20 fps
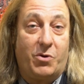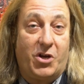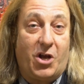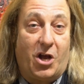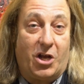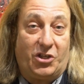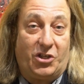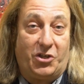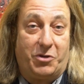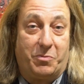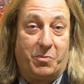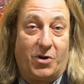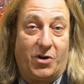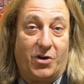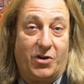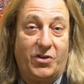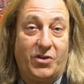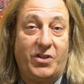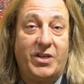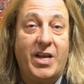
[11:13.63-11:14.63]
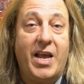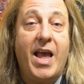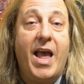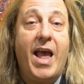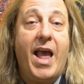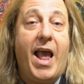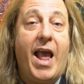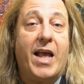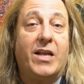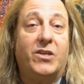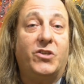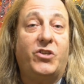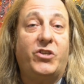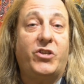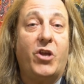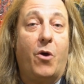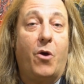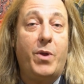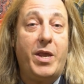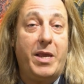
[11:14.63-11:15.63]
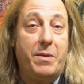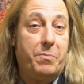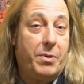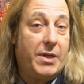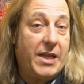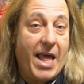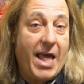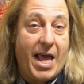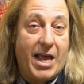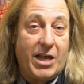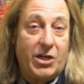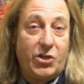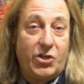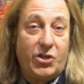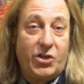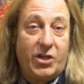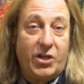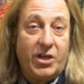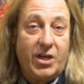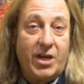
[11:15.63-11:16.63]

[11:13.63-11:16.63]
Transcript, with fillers: customers, and so he pledged,